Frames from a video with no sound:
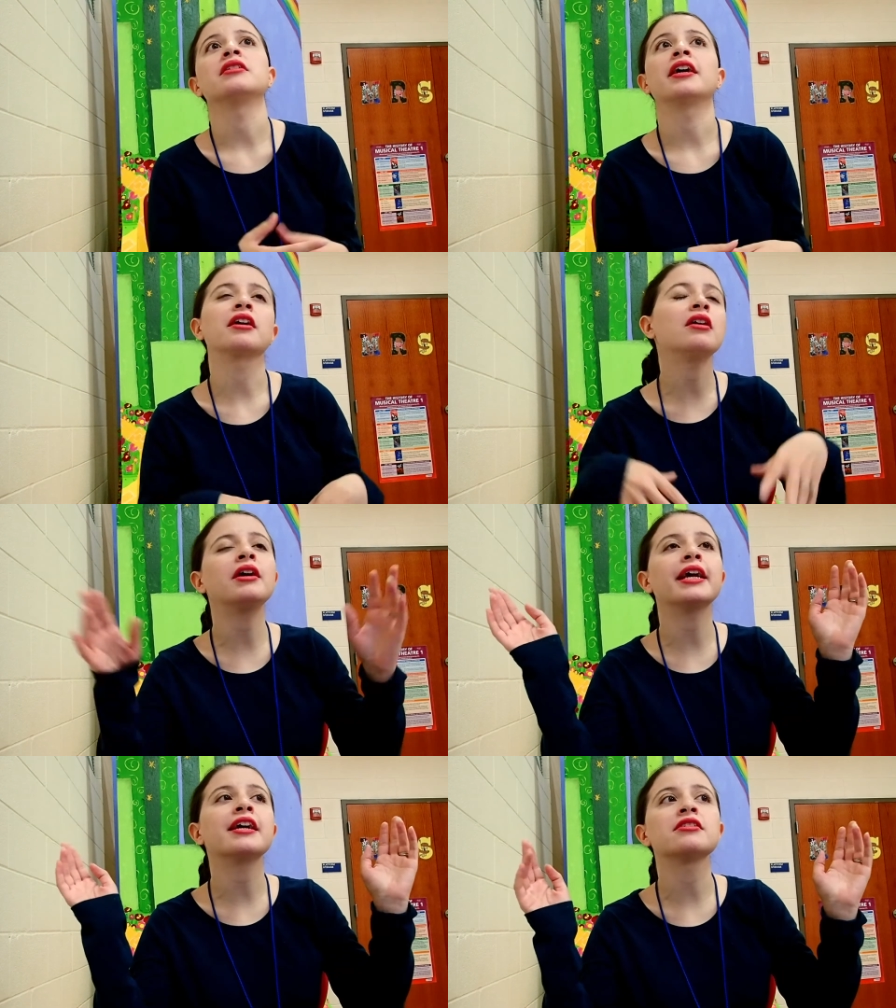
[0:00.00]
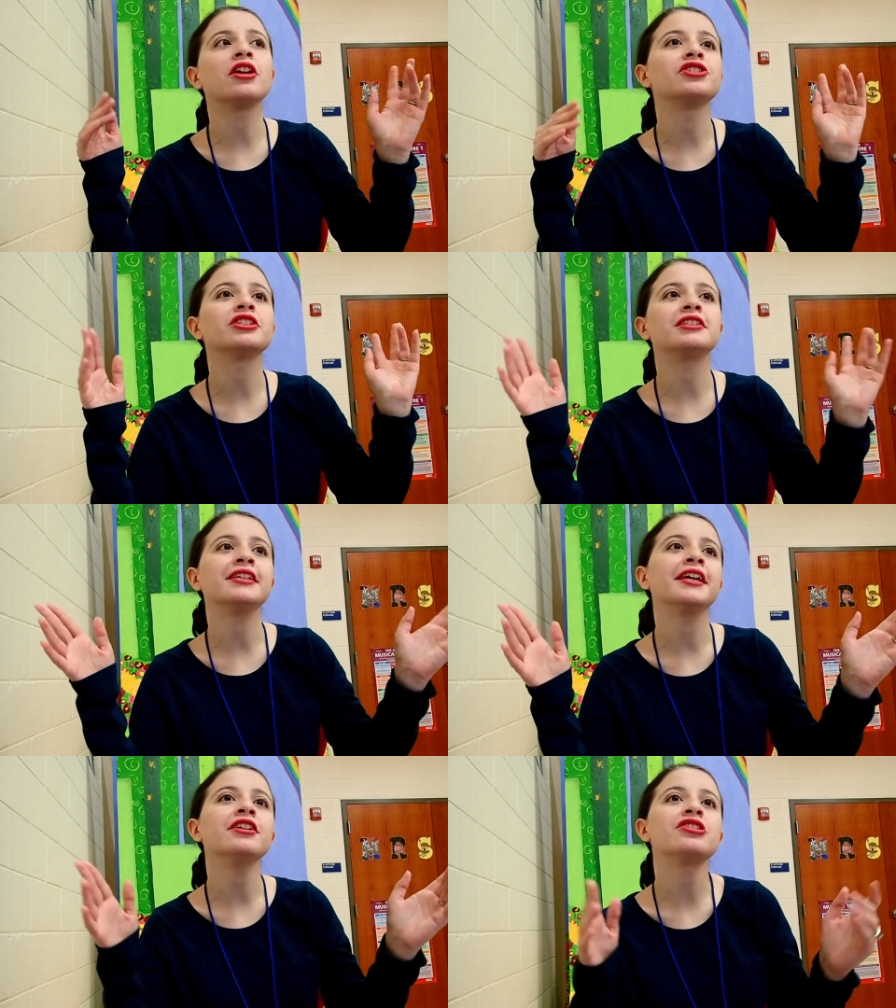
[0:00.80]
like, oh, I guess I'll just
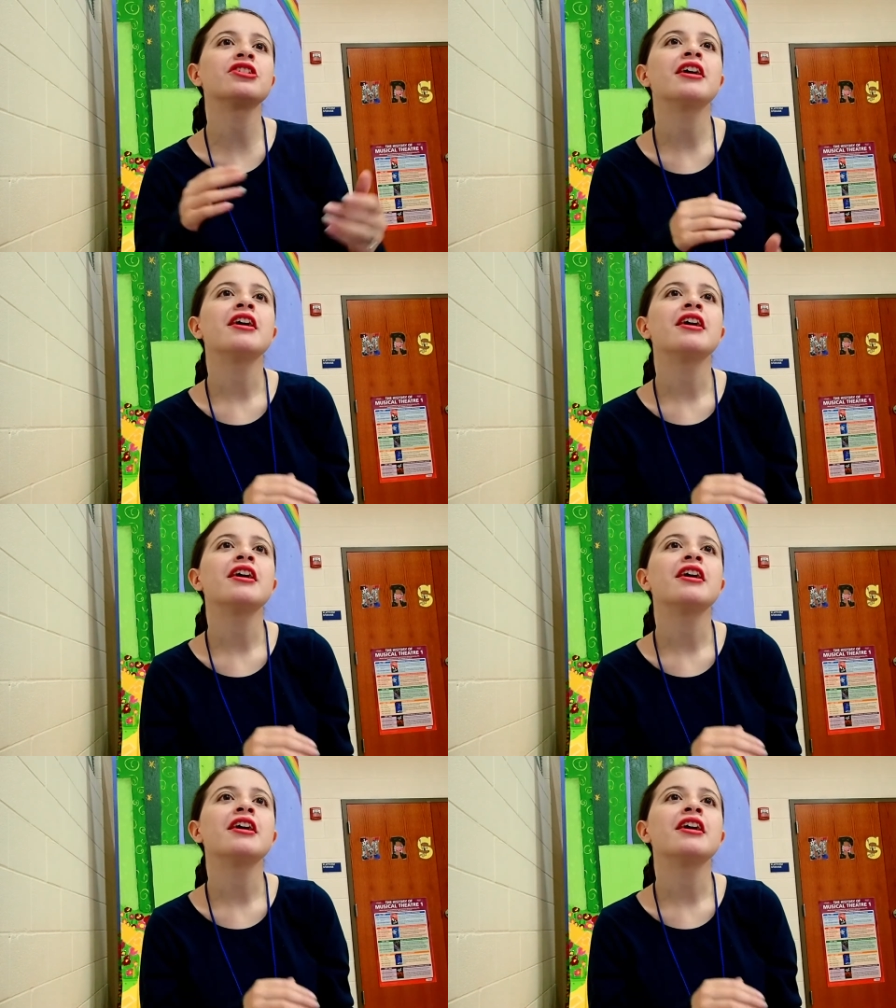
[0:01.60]
teach,